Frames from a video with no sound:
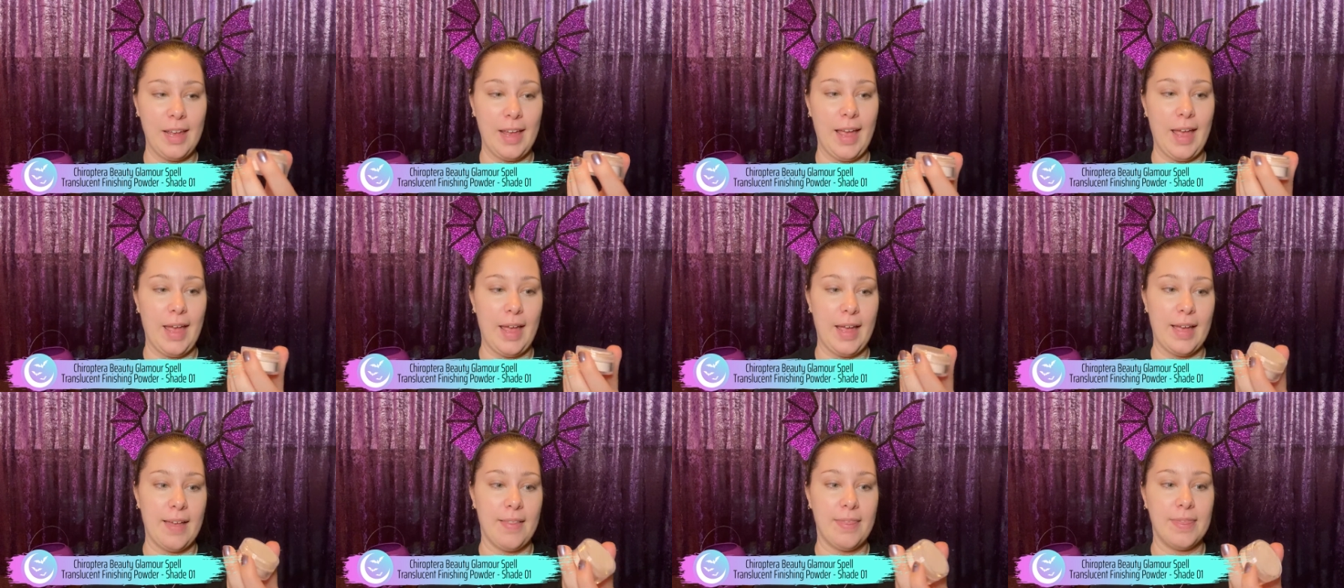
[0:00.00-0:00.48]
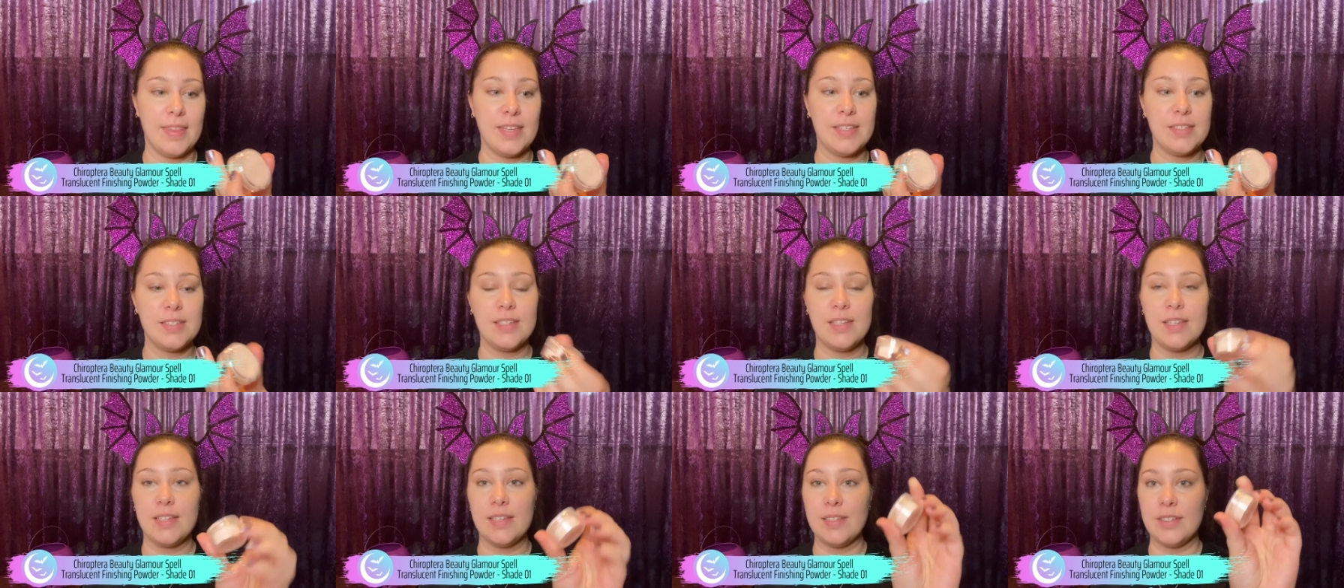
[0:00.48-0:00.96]
and this
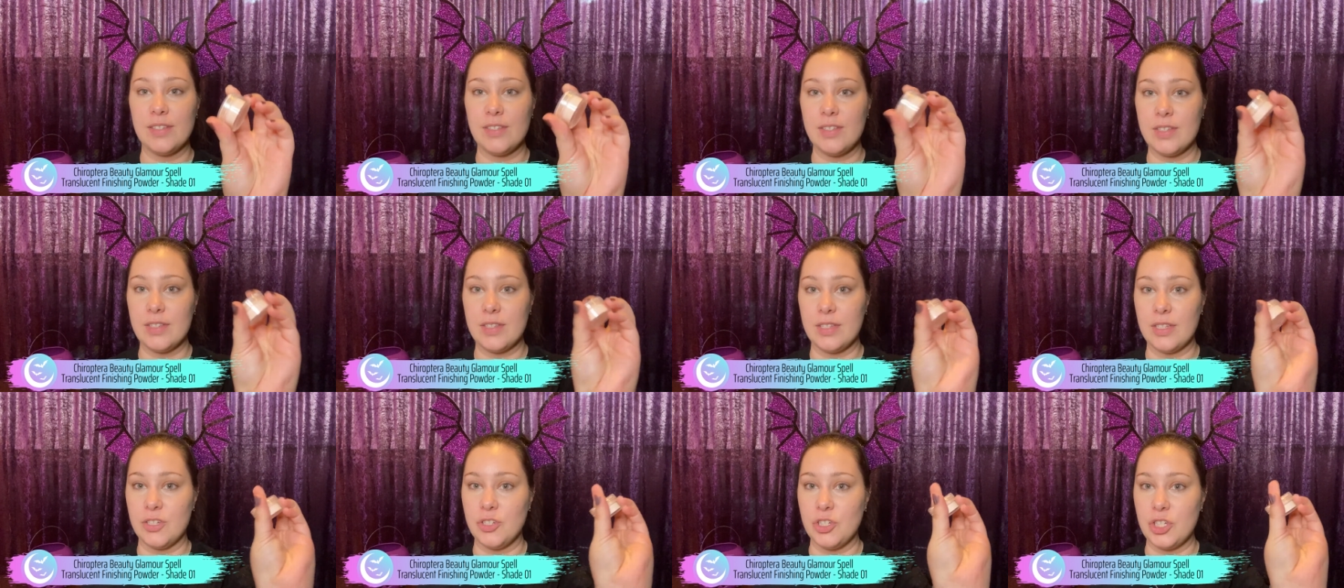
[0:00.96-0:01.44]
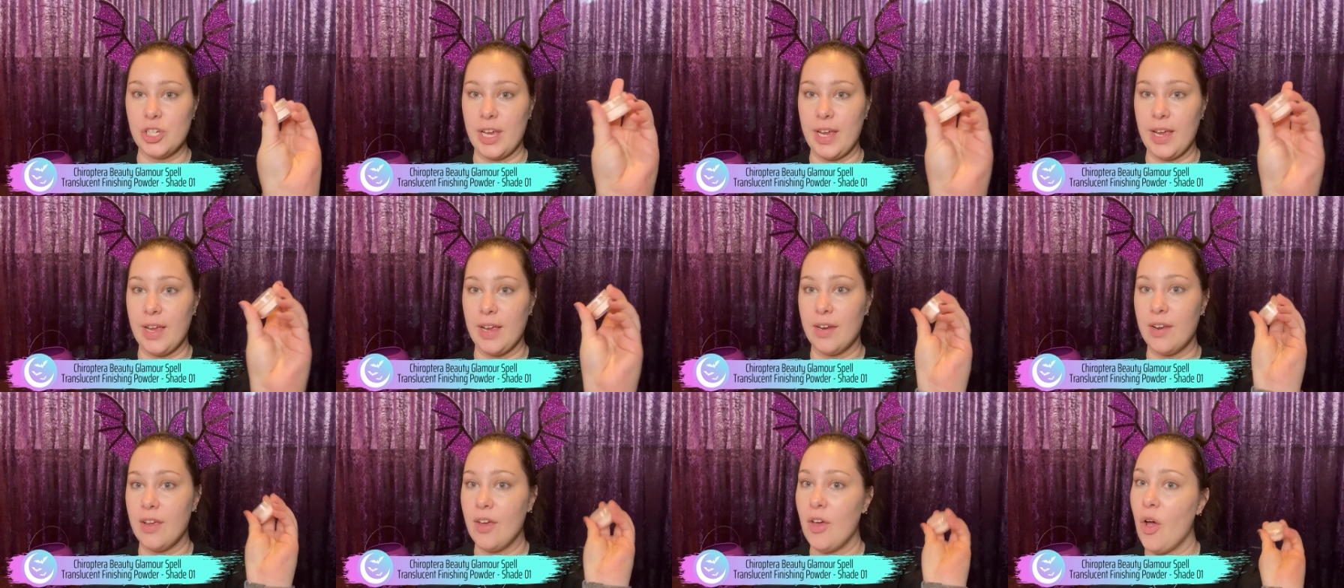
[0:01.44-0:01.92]
is the
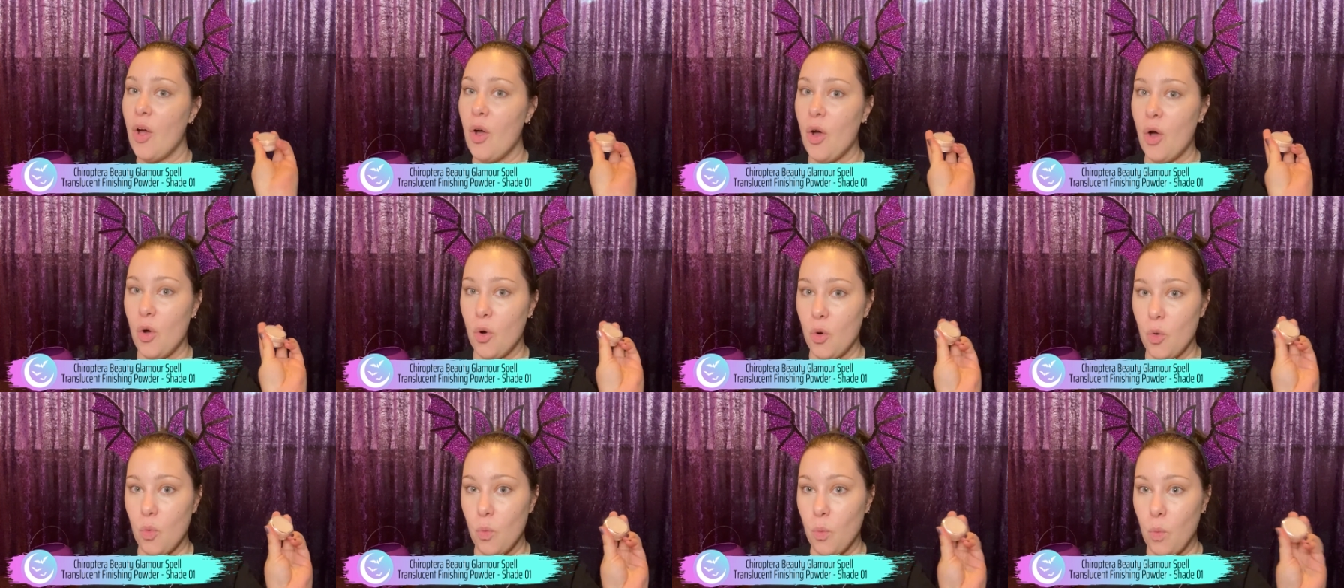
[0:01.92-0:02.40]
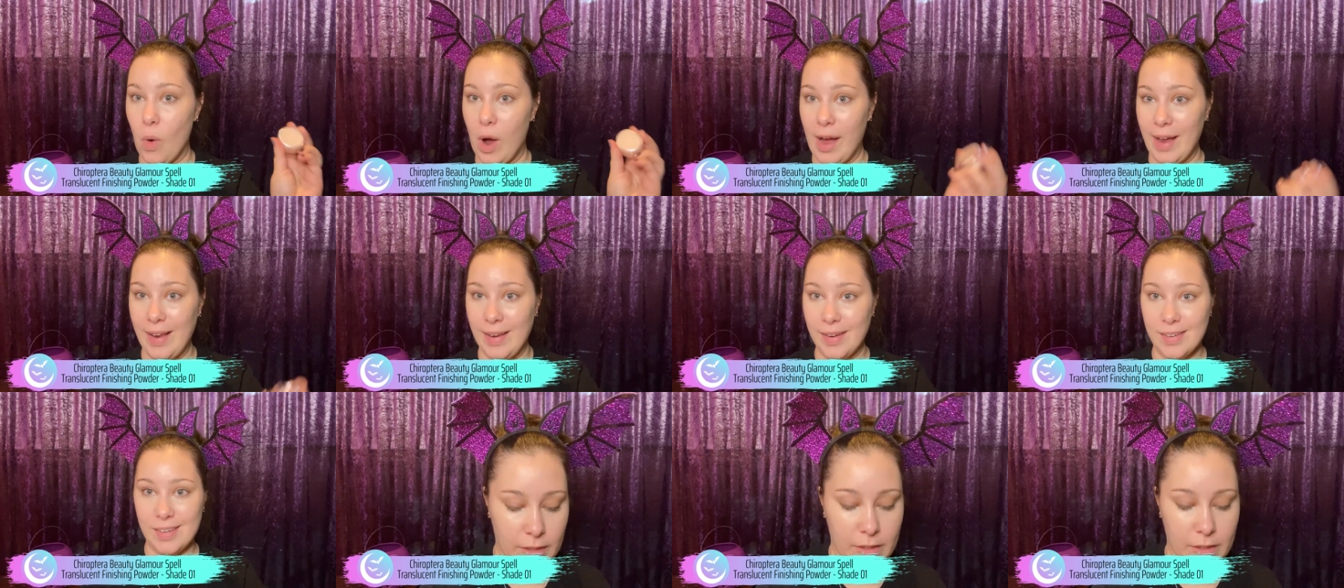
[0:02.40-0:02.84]
shade 01.